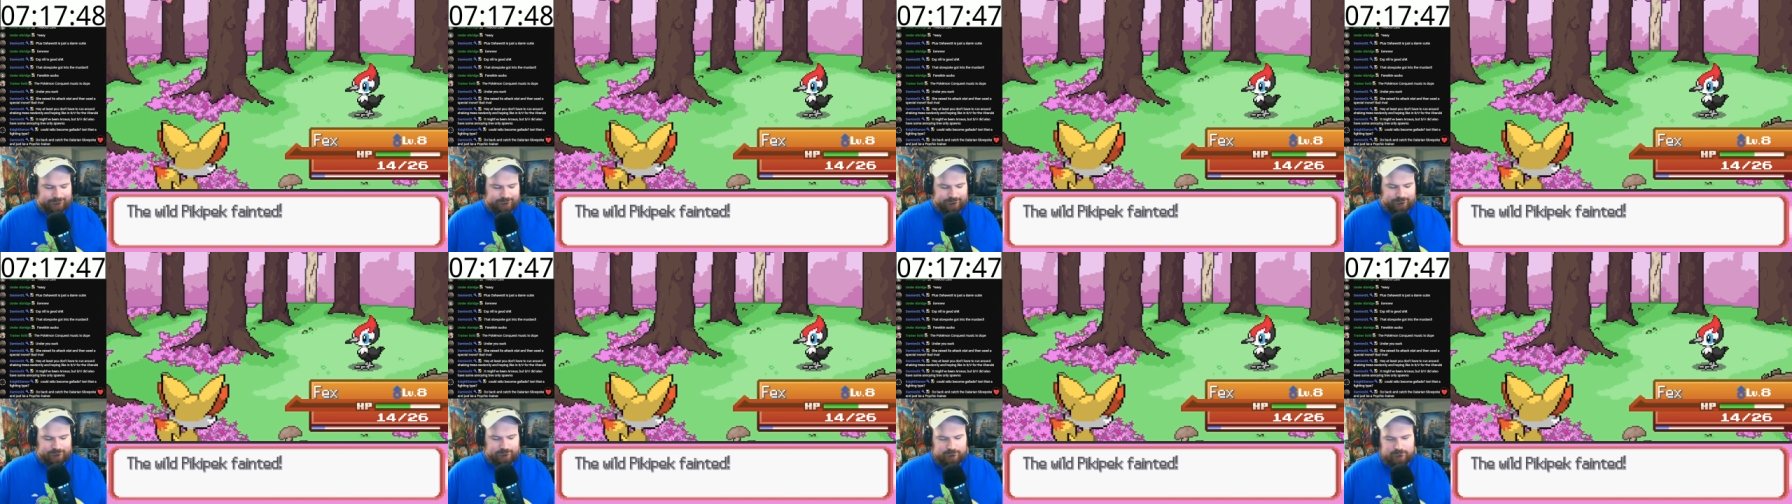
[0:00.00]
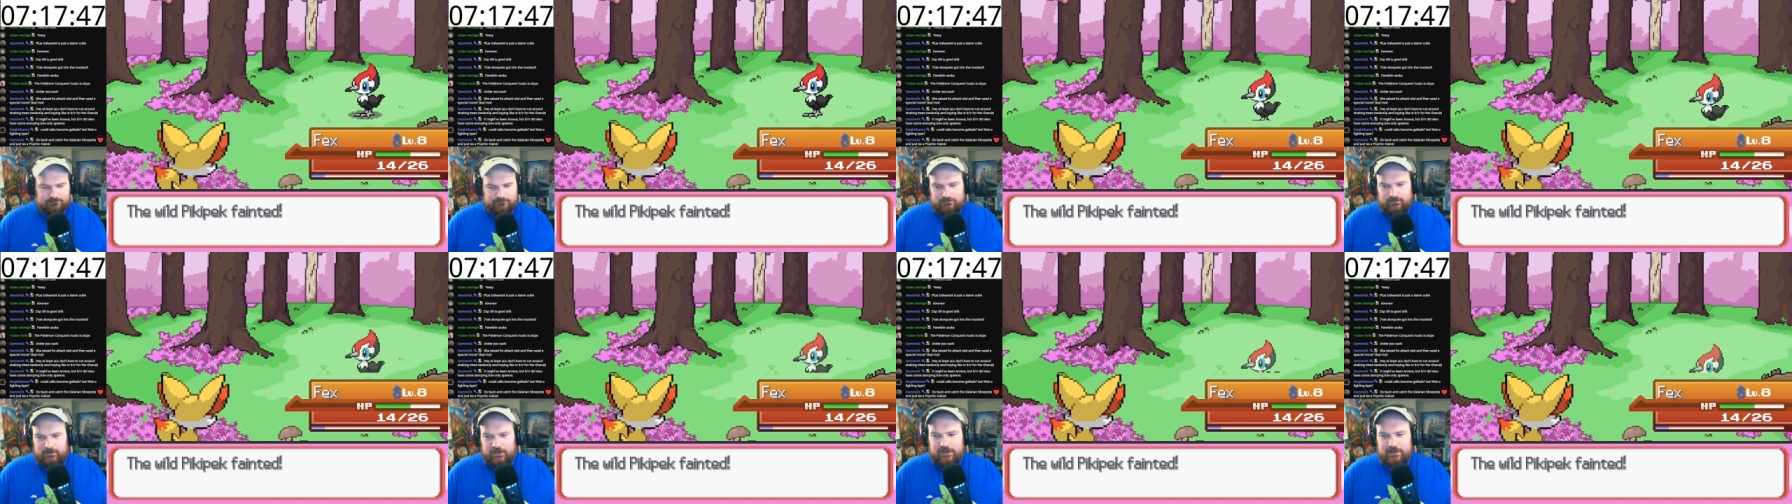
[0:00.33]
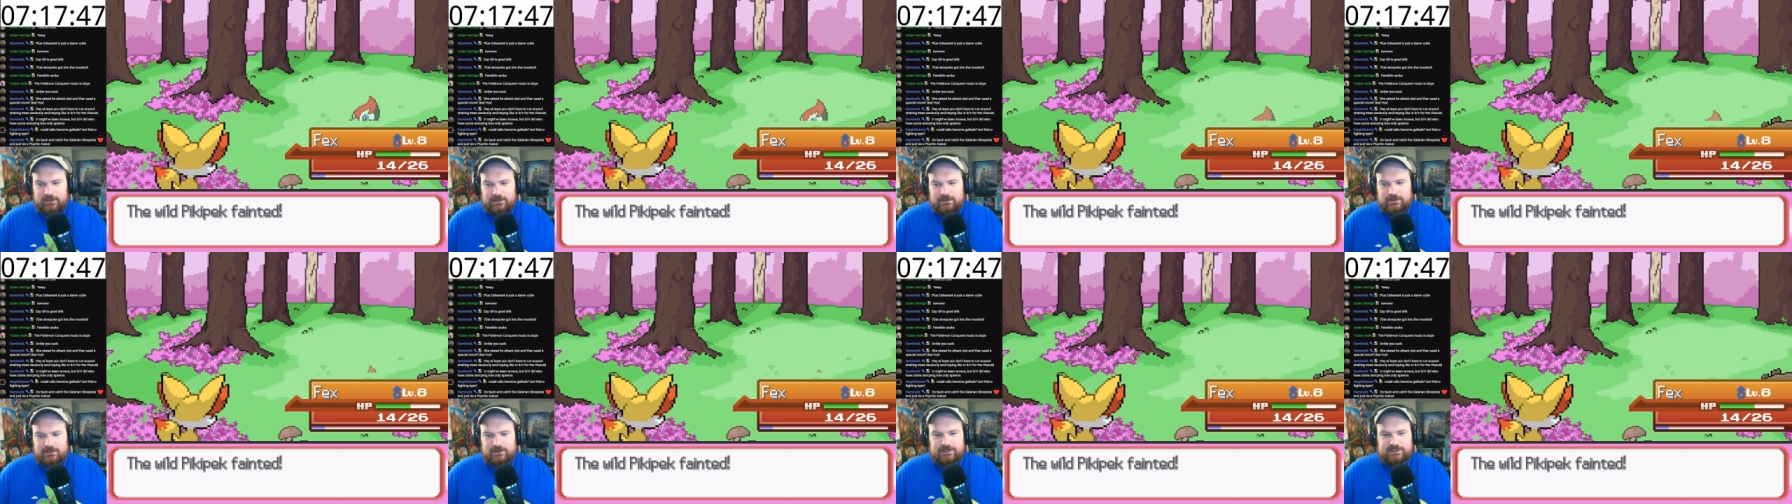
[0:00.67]

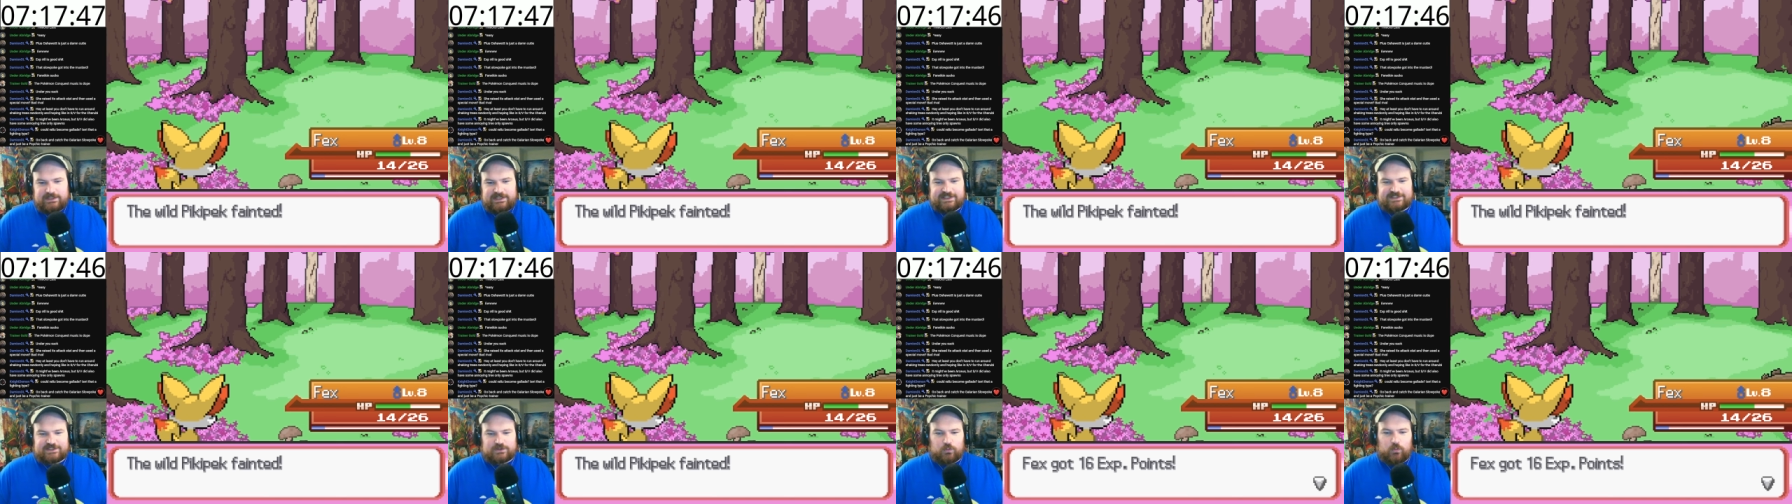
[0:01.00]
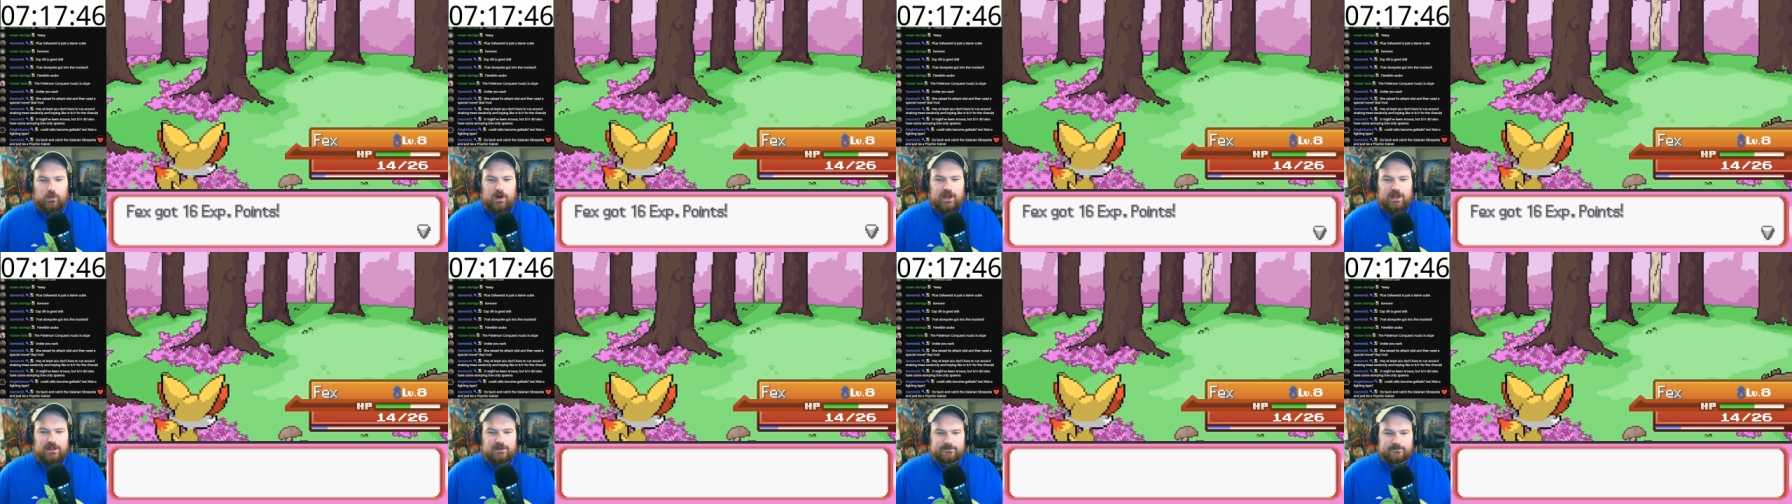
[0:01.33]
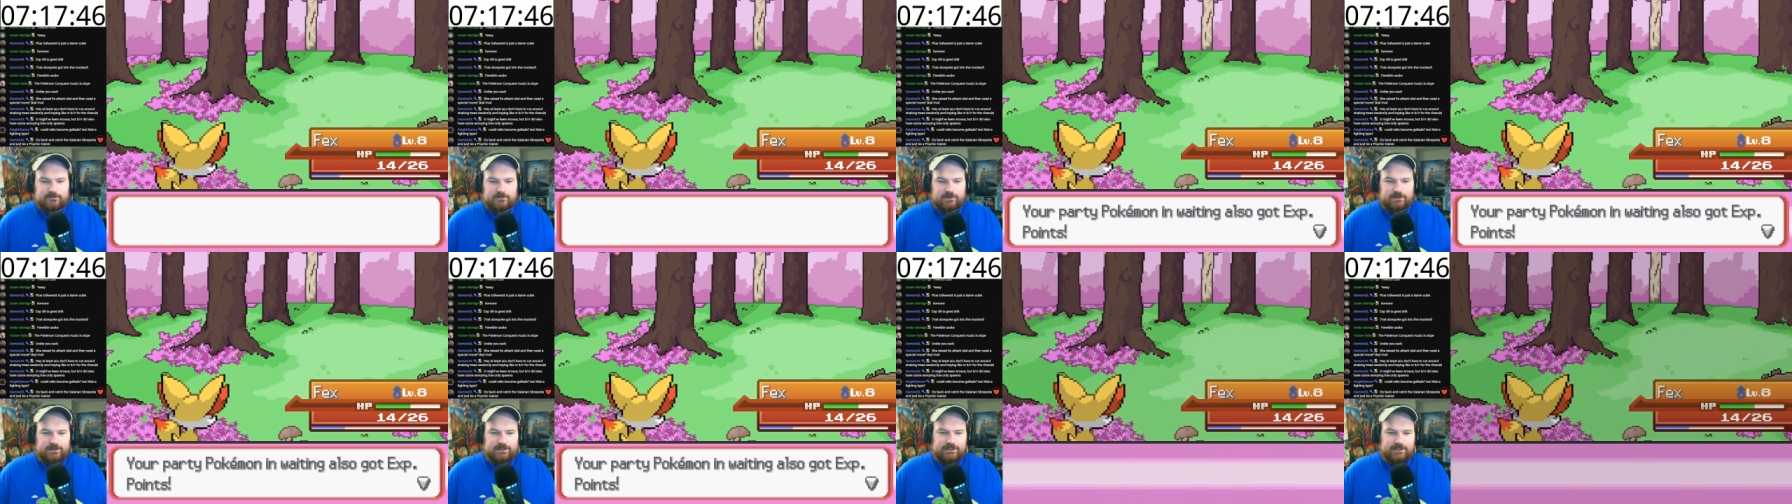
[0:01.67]
It takes a while
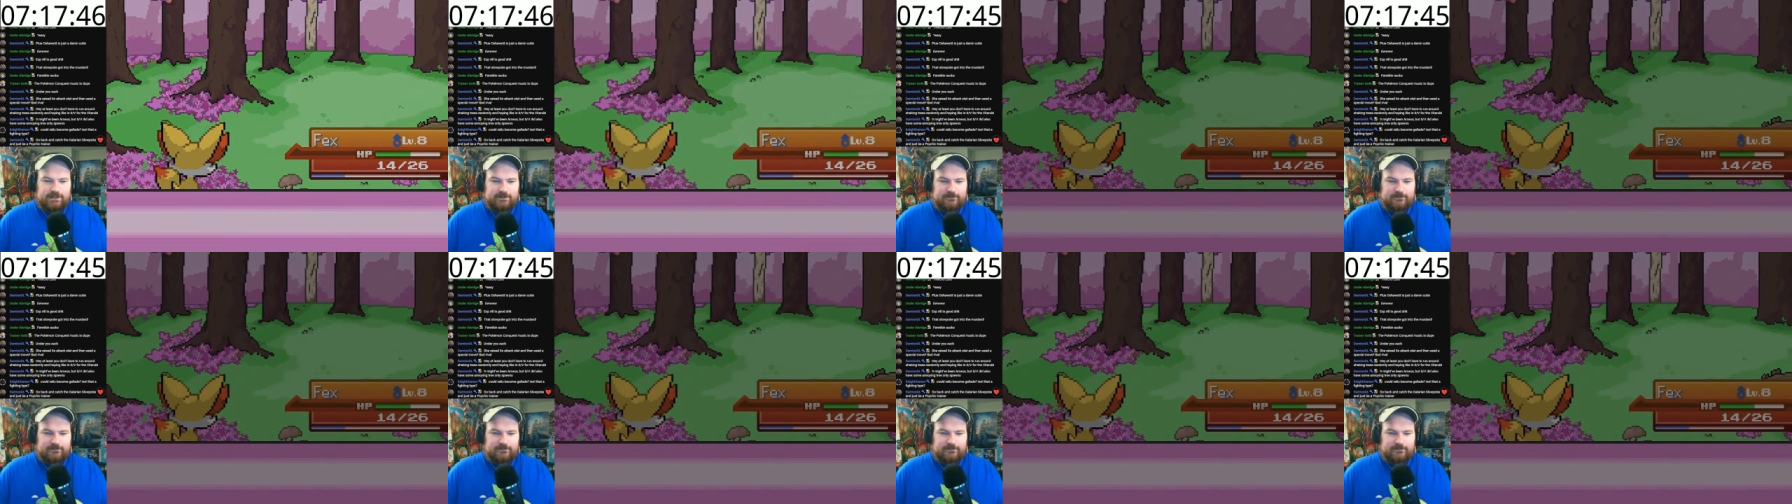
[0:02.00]
for